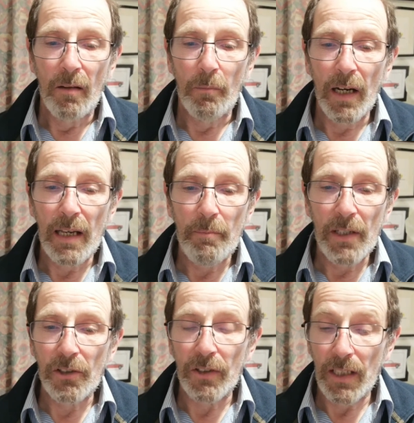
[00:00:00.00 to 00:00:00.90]
My
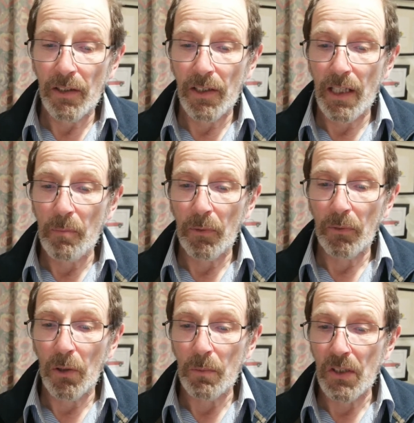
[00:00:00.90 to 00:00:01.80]
measured Ethernet
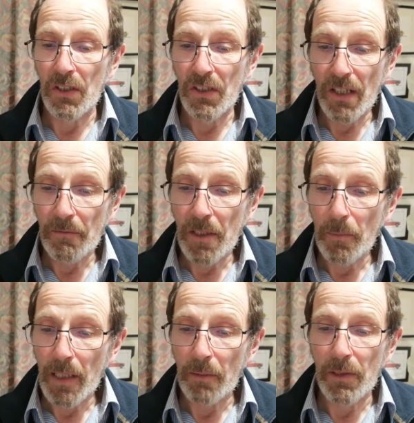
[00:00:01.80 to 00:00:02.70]
performance is 70
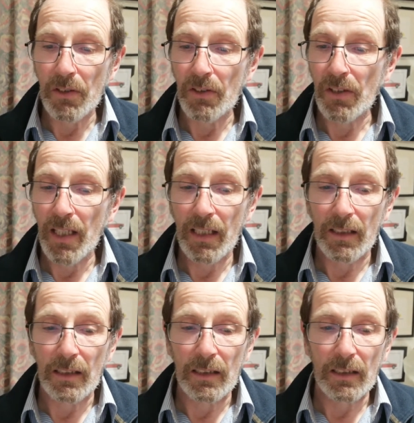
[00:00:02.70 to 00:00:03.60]
megabits a
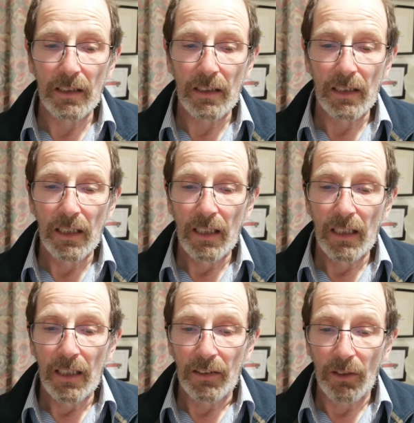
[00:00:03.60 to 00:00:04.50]
second
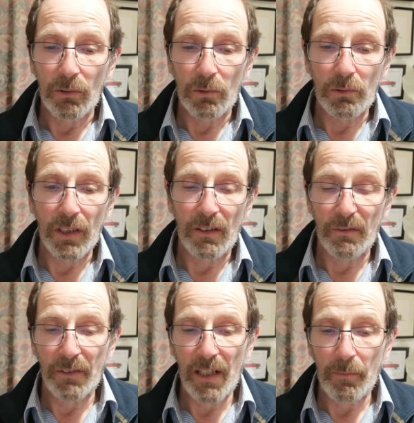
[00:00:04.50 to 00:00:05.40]
download and
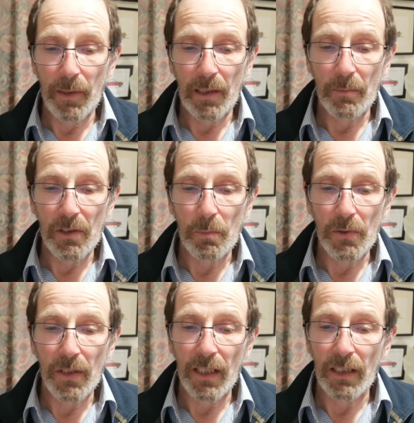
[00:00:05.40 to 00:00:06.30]
5 megabits per
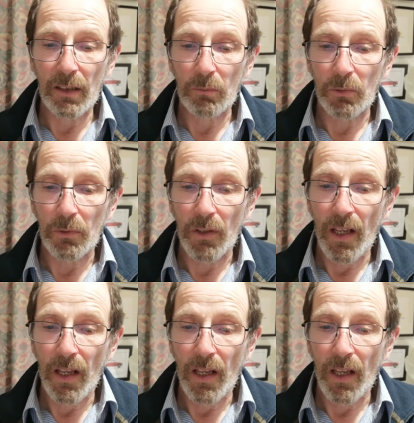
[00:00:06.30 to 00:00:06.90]
second upload.